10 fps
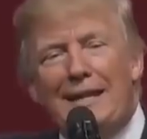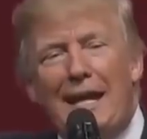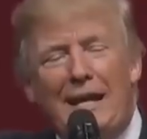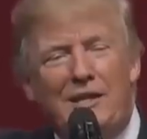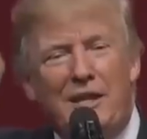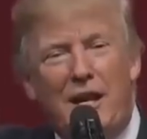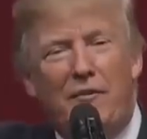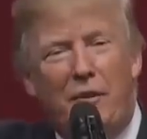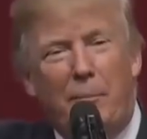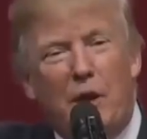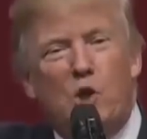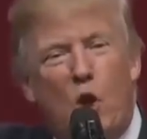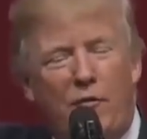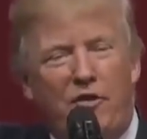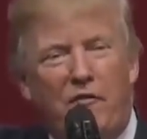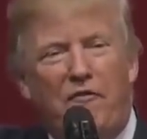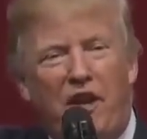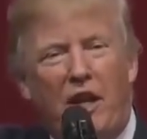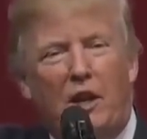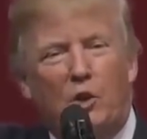get that son of a bitch off the
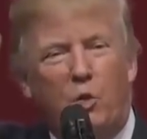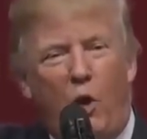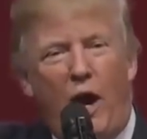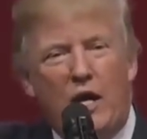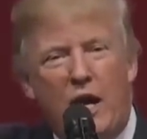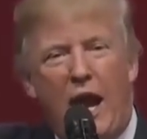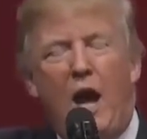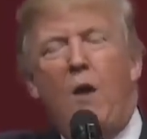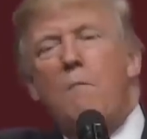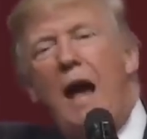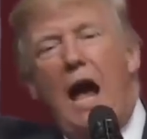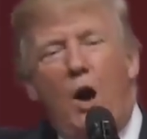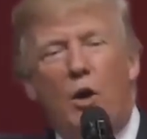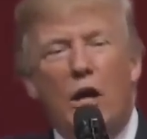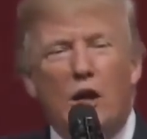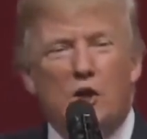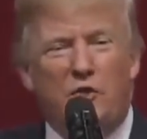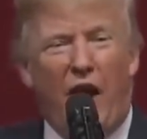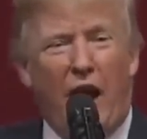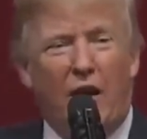field right now. Out.
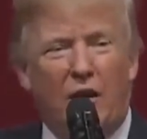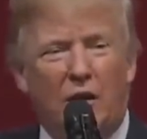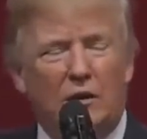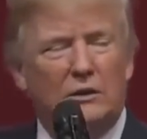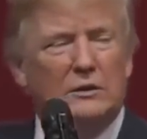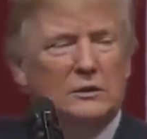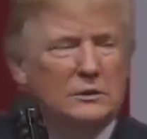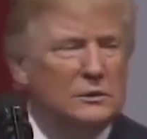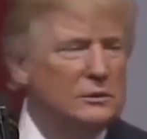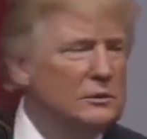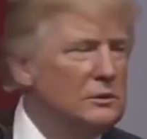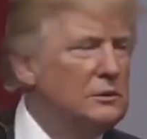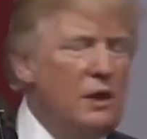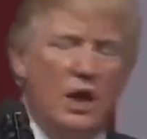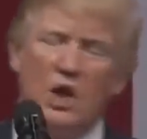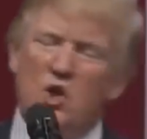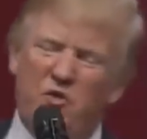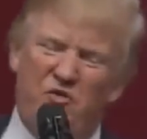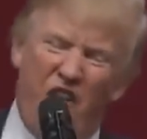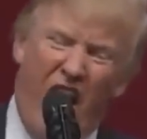He's fired.
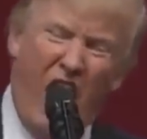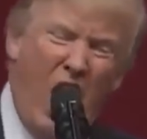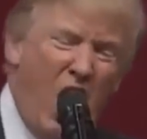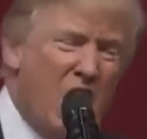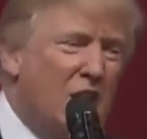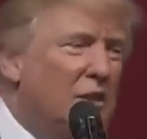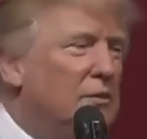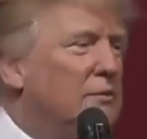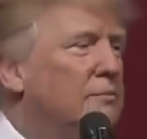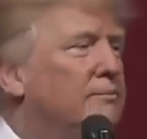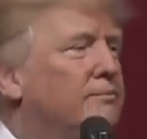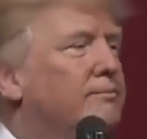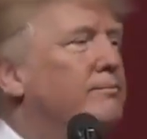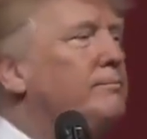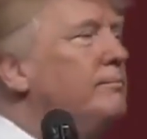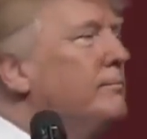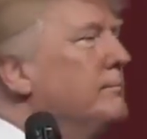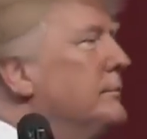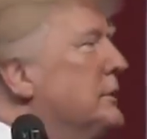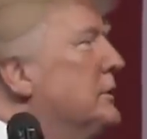He's fired. Of course, there's some
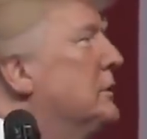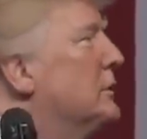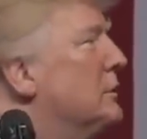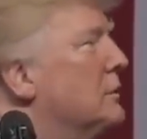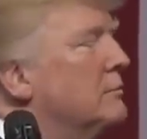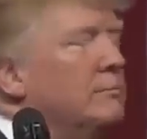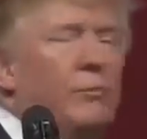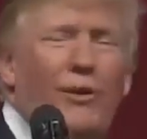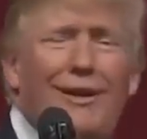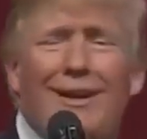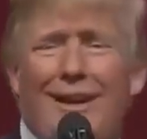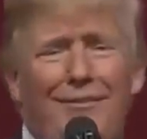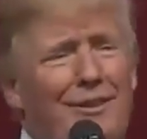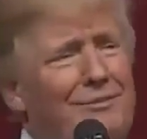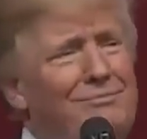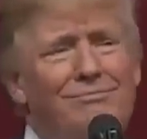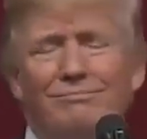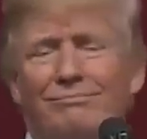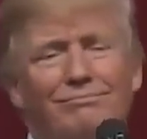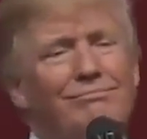interesting things I want to point out in terms of
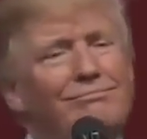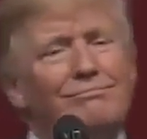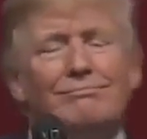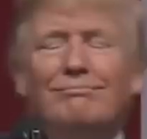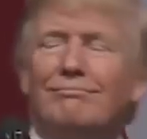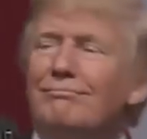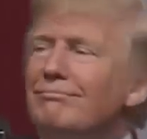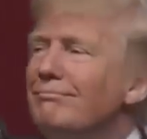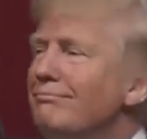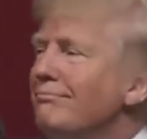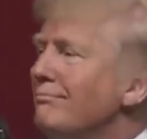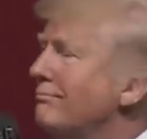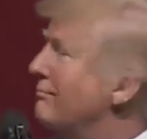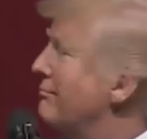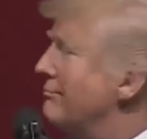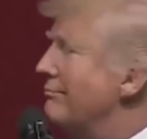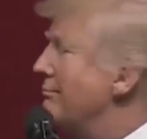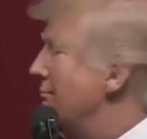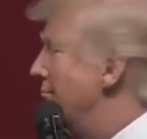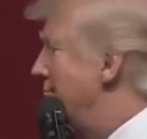Trump's involvement with the NFL, because he
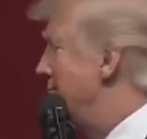actually